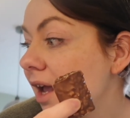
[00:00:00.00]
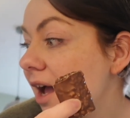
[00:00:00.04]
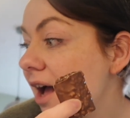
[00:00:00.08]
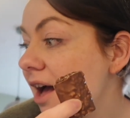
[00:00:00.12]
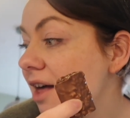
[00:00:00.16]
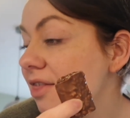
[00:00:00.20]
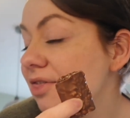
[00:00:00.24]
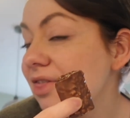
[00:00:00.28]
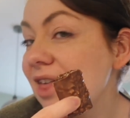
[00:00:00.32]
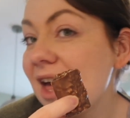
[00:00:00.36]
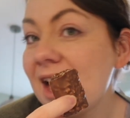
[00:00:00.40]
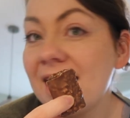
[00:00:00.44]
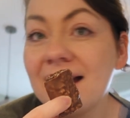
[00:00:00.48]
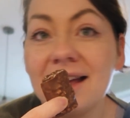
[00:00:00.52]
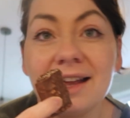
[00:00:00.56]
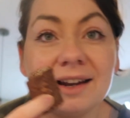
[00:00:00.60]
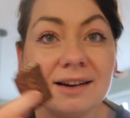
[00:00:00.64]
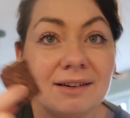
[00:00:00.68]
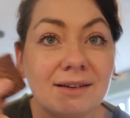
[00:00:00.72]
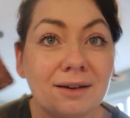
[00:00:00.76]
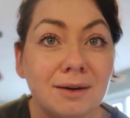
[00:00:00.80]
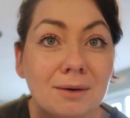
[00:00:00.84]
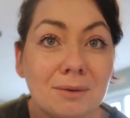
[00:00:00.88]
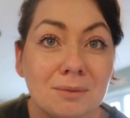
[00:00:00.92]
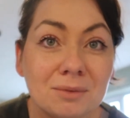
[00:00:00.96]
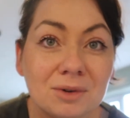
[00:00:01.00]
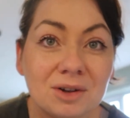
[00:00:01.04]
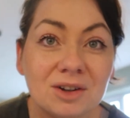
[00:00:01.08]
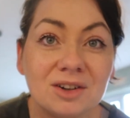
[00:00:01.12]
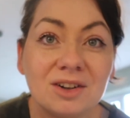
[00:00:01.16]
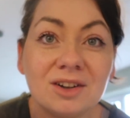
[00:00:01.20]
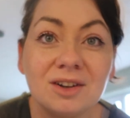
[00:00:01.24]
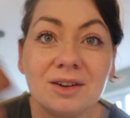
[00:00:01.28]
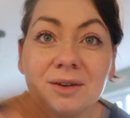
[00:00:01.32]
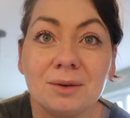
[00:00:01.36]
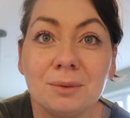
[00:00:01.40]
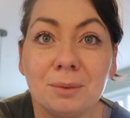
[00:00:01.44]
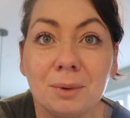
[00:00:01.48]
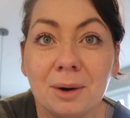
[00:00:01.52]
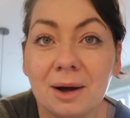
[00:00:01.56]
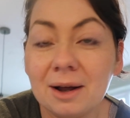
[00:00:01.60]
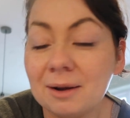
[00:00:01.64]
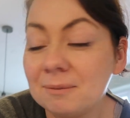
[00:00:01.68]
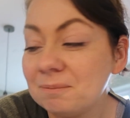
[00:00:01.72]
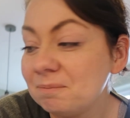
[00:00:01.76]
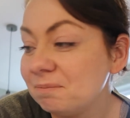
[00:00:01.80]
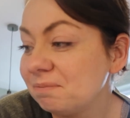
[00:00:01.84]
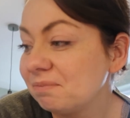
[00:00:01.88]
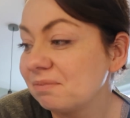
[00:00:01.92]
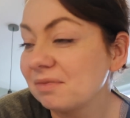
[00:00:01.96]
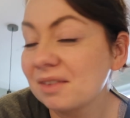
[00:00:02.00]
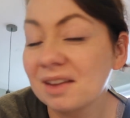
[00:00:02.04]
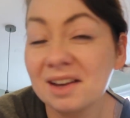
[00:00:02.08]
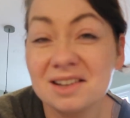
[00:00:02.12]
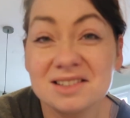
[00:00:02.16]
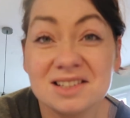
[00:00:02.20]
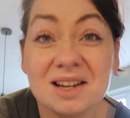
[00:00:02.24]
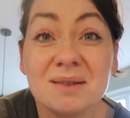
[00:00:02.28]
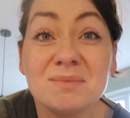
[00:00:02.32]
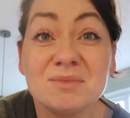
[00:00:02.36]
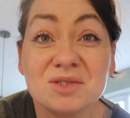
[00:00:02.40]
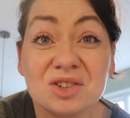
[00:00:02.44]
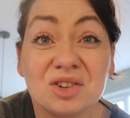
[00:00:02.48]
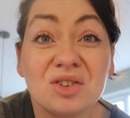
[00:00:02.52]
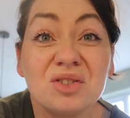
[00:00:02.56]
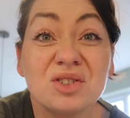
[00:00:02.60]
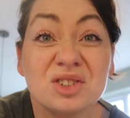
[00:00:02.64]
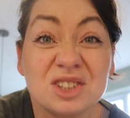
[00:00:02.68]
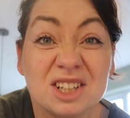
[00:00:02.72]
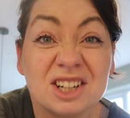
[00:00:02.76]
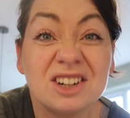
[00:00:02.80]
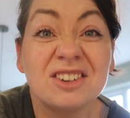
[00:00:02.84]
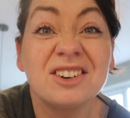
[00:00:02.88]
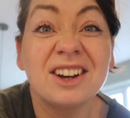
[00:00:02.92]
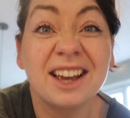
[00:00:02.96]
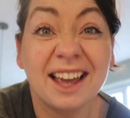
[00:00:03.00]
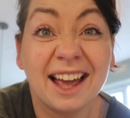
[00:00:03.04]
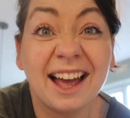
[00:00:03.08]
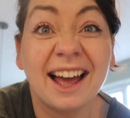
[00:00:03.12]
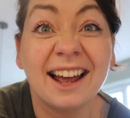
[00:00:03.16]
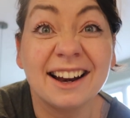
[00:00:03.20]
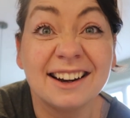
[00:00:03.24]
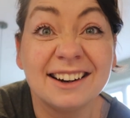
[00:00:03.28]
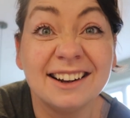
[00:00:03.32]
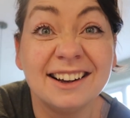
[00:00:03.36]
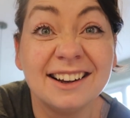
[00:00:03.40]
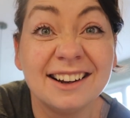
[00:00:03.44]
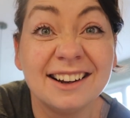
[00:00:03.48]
And then I'm gonna attempt to cook dinner again.